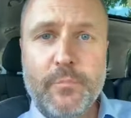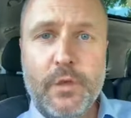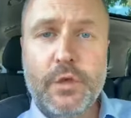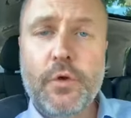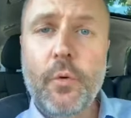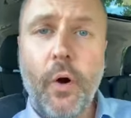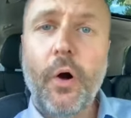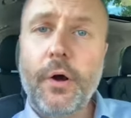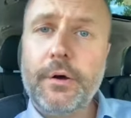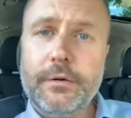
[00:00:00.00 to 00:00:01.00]
you
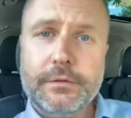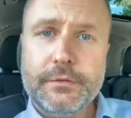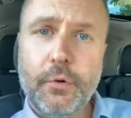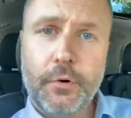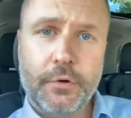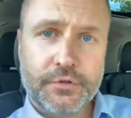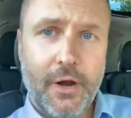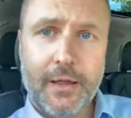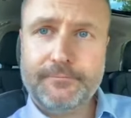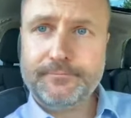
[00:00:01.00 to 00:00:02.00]
are your own
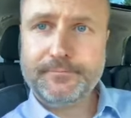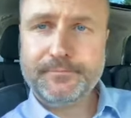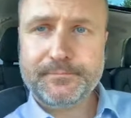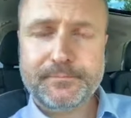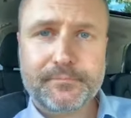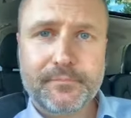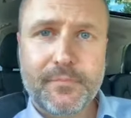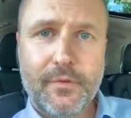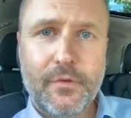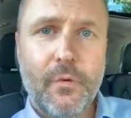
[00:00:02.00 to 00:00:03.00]
tribe.
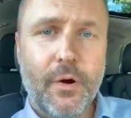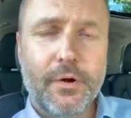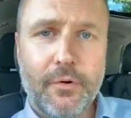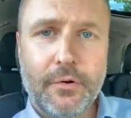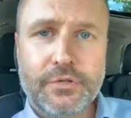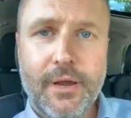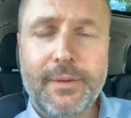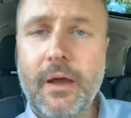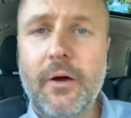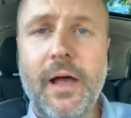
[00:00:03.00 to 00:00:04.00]
You are your own tribe.
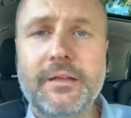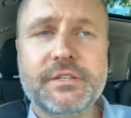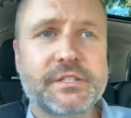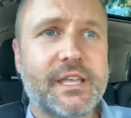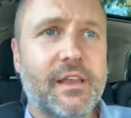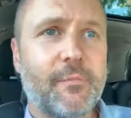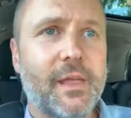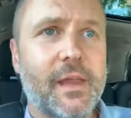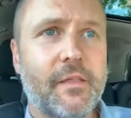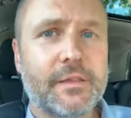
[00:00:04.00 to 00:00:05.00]
Now, I just said at the
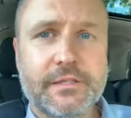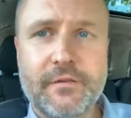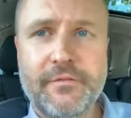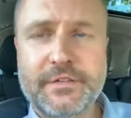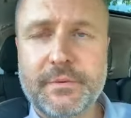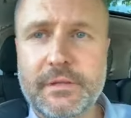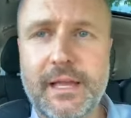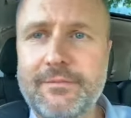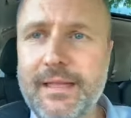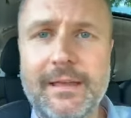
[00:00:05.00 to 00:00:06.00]
beginning of this Facebook
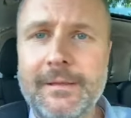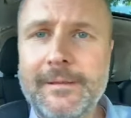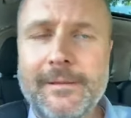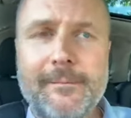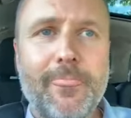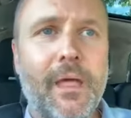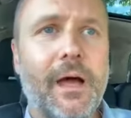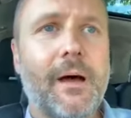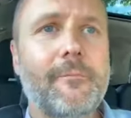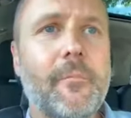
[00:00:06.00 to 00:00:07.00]
Live that
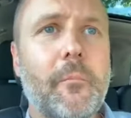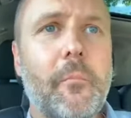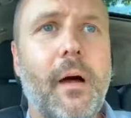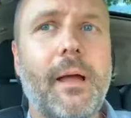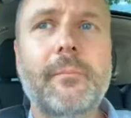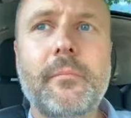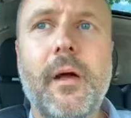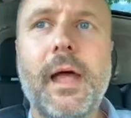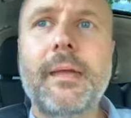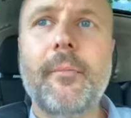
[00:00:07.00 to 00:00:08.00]
um, I'm
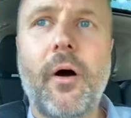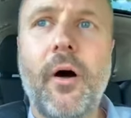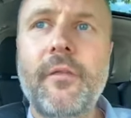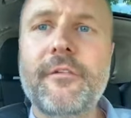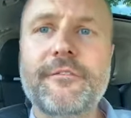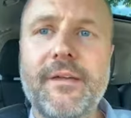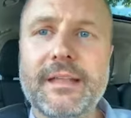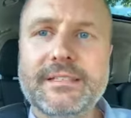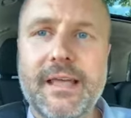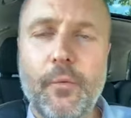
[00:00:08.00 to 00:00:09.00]
I am on the
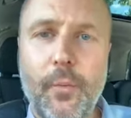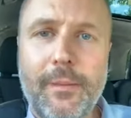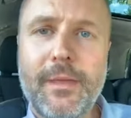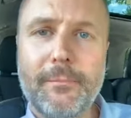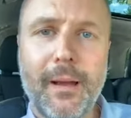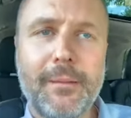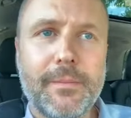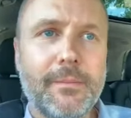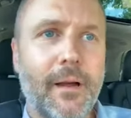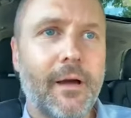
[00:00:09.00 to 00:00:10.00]
fence that women might
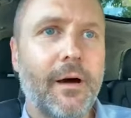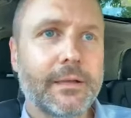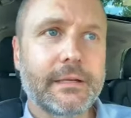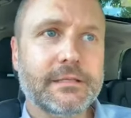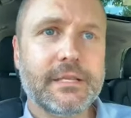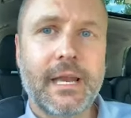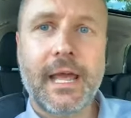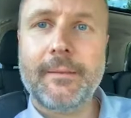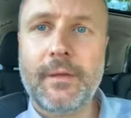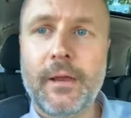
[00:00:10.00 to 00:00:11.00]
be my audience, and I
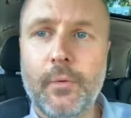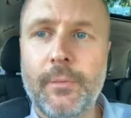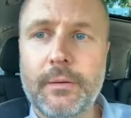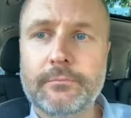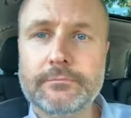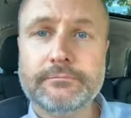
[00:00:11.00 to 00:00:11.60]
am not a woman,